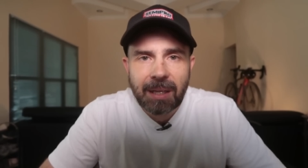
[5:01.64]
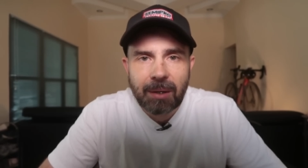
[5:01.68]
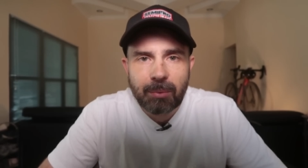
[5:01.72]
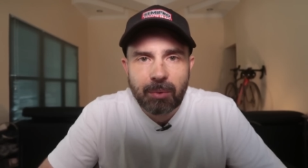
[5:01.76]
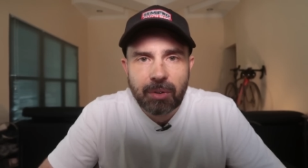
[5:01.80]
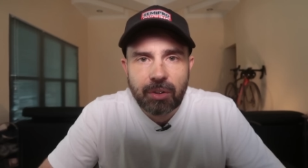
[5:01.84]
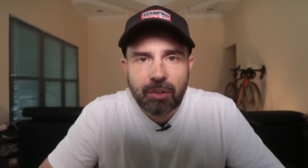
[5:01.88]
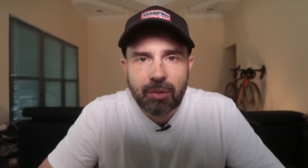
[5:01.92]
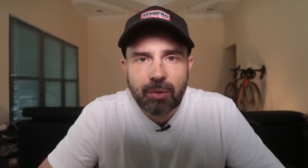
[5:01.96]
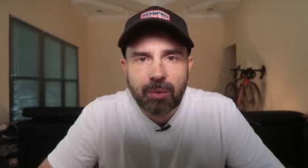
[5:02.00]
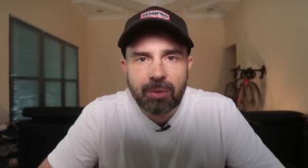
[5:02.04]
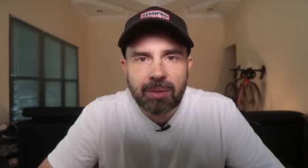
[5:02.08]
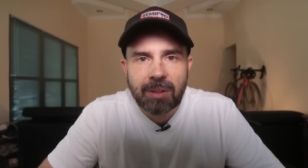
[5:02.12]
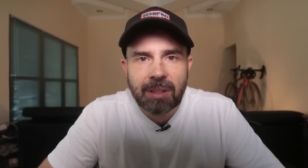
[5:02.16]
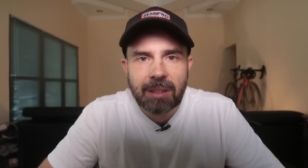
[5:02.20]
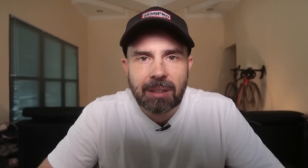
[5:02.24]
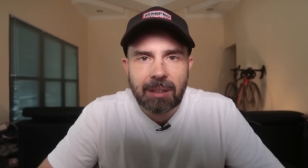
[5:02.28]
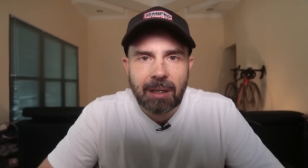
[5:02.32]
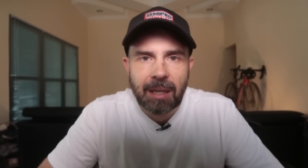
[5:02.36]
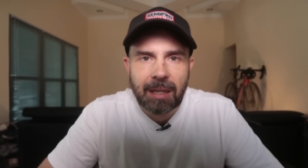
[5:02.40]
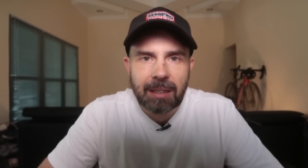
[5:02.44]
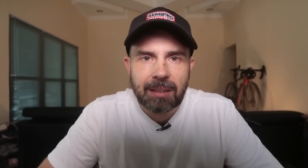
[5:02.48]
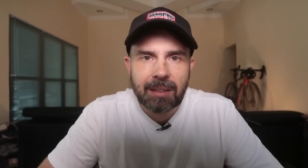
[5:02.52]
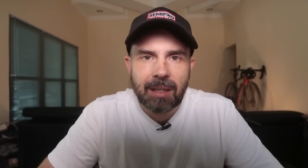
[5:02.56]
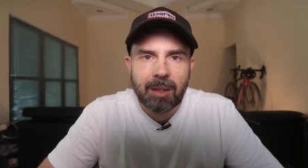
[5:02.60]
at reducing
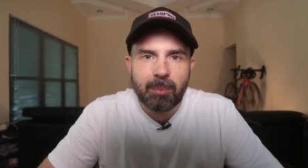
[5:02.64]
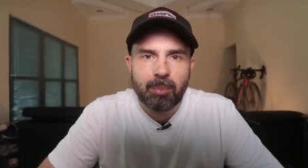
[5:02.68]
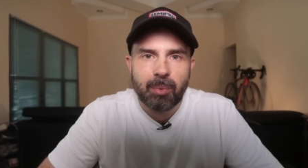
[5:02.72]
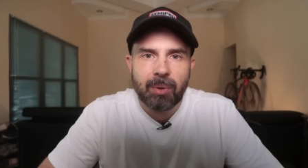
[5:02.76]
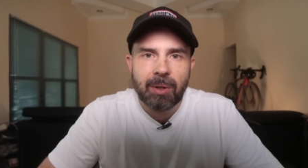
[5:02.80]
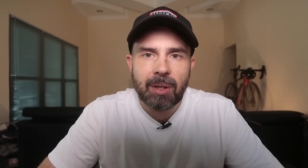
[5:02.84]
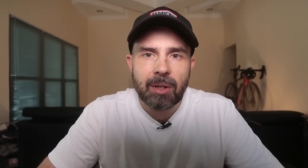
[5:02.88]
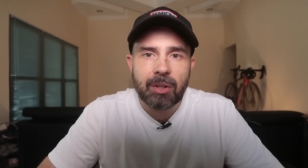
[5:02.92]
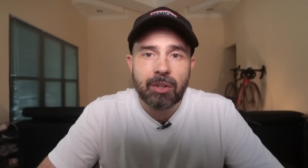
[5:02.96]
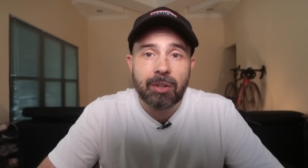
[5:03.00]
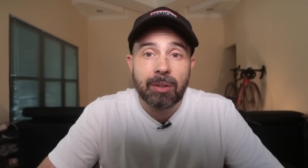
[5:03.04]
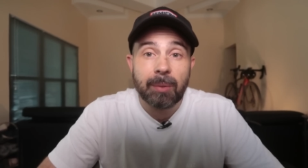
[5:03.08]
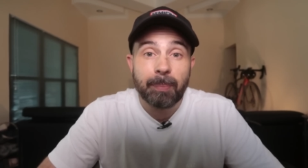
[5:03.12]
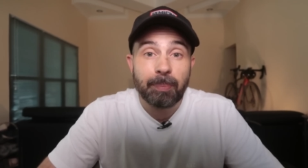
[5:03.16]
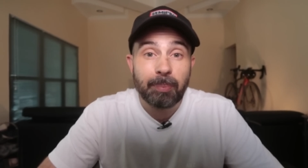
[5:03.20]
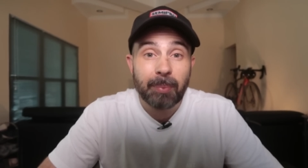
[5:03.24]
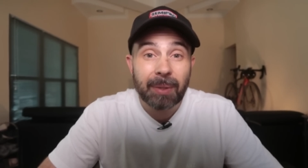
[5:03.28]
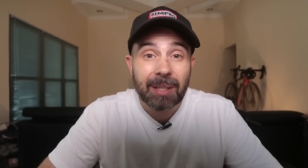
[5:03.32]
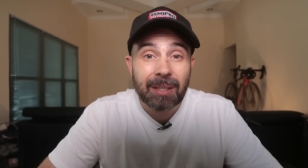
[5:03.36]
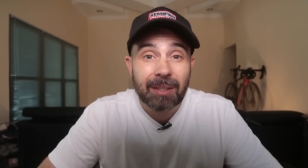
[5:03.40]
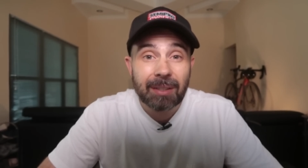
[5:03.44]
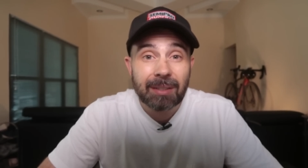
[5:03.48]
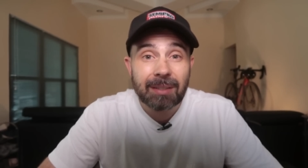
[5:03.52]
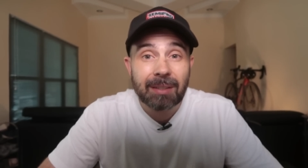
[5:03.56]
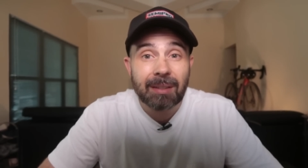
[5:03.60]
lactate production
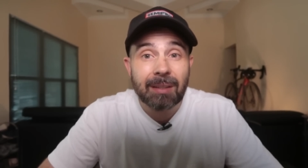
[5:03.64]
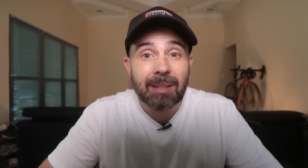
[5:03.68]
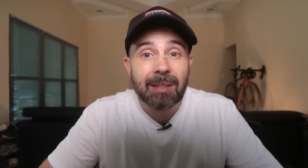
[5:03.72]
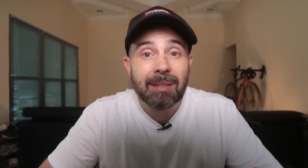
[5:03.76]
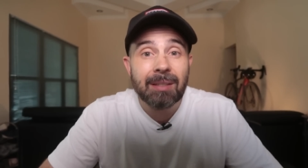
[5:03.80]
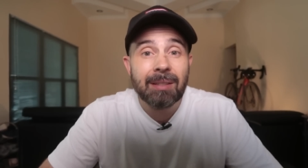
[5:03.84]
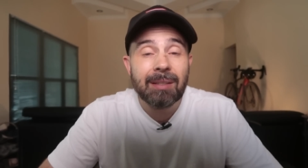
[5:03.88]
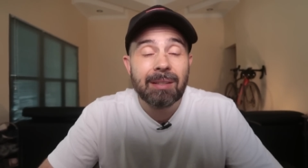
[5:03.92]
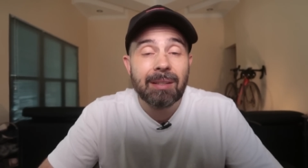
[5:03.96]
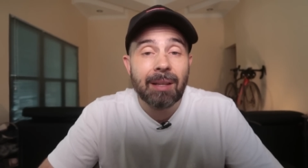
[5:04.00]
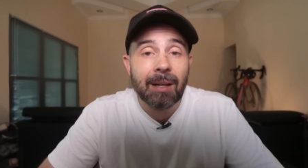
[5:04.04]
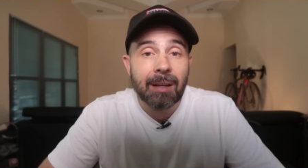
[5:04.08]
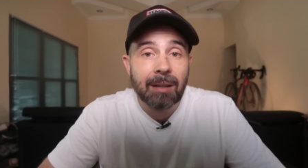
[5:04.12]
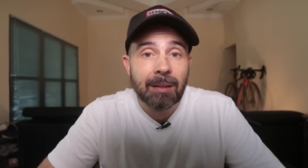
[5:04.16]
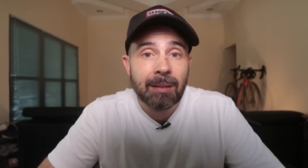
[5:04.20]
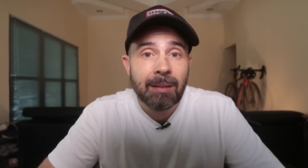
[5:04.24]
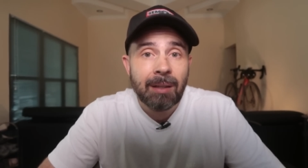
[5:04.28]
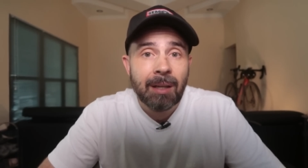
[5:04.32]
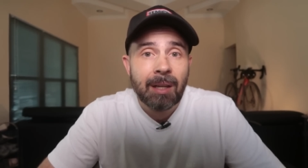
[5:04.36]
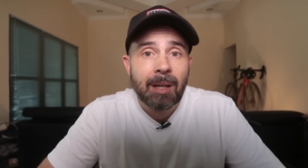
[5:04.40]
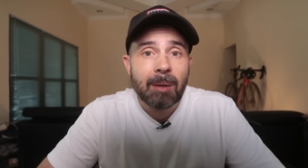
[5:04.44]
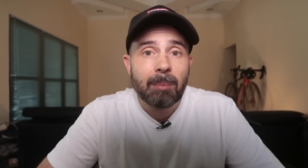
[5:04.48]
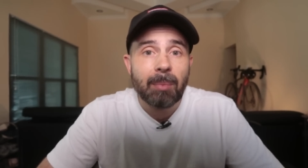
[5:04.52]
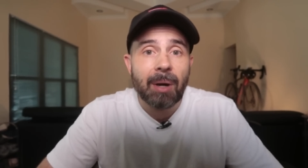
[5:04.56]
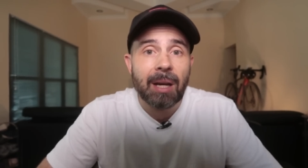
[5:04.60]
because this is done
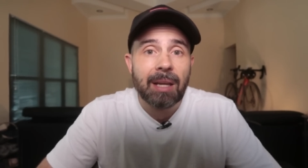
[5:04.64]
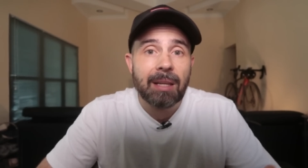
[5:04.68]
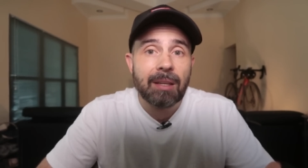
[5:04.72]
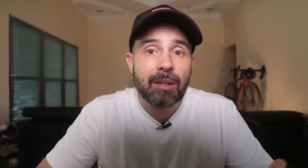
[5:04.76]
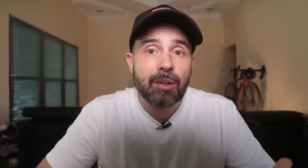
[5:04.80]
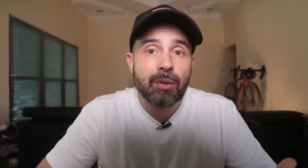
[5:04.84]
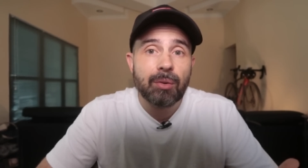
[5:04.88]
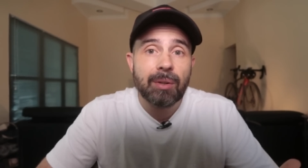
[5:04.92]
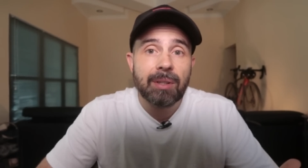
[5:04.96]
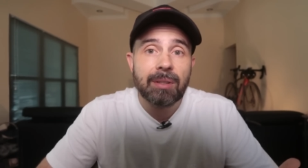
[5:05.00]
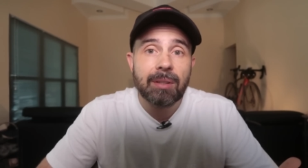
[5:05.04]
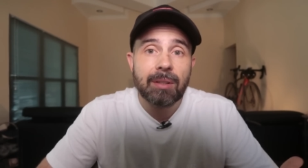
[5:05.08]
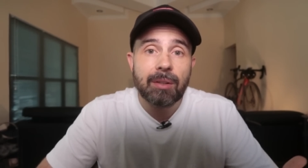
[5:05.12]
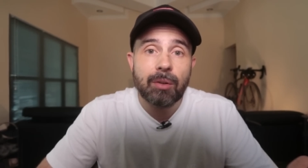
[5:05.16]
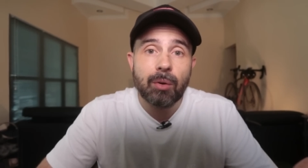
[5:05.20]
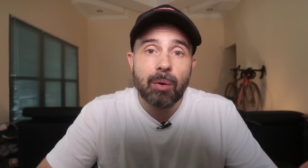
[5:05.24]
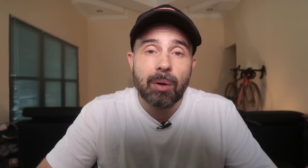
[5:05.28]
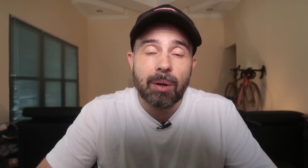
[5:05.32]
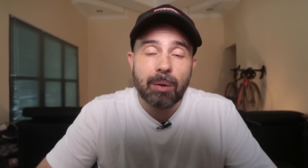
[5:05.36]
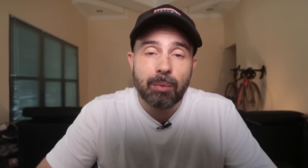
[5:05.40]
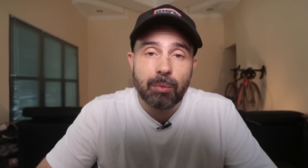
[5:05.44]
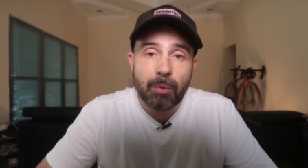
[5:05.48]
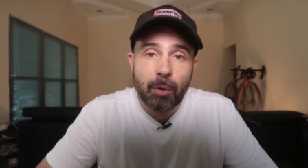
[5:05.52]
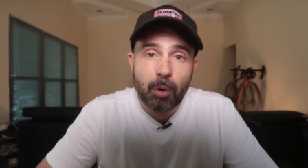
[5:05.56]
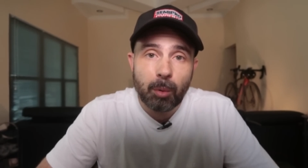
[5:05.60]
by increasing your
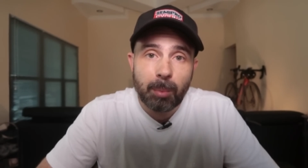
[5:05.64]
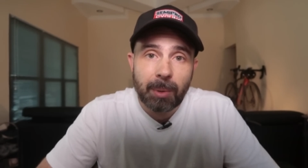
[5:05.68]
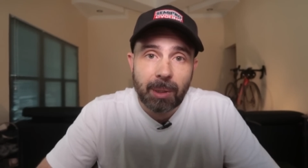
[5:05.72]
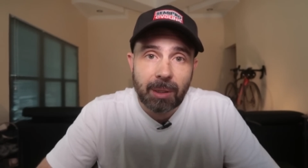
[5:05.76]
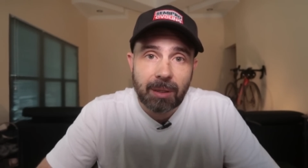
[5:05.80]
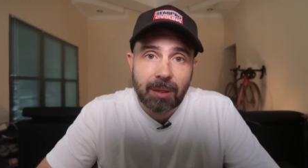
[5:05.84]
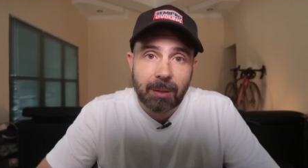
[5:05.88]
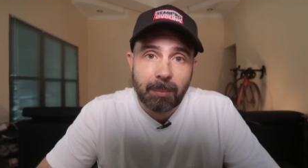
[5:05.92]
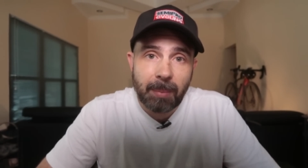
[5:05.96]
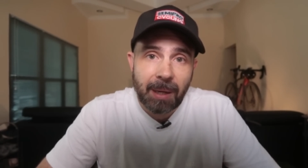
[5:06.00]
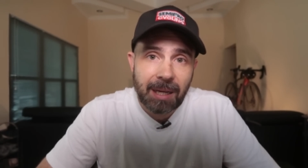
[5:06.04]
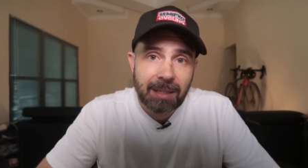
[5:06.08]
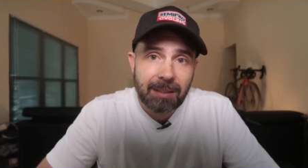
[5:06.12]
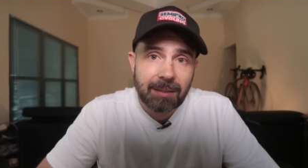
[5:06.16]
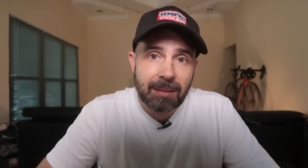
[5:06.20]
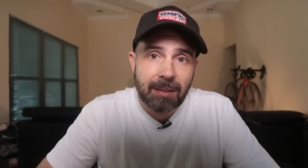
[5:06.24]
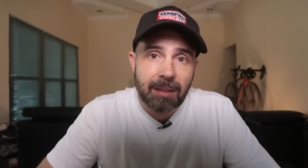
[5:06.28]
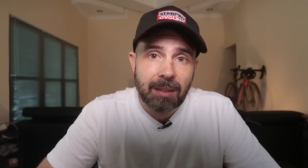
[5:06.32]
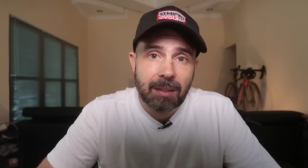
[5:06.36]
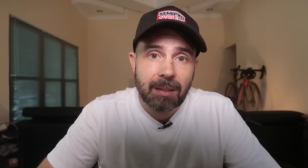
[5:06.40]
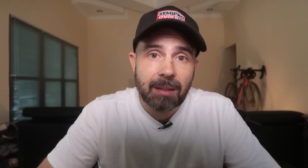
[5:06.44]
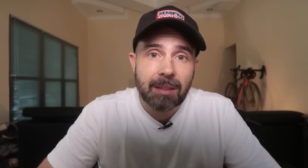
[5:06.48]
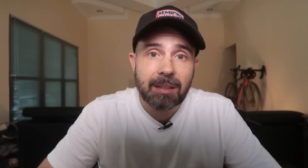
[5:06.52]
aerobic capacity.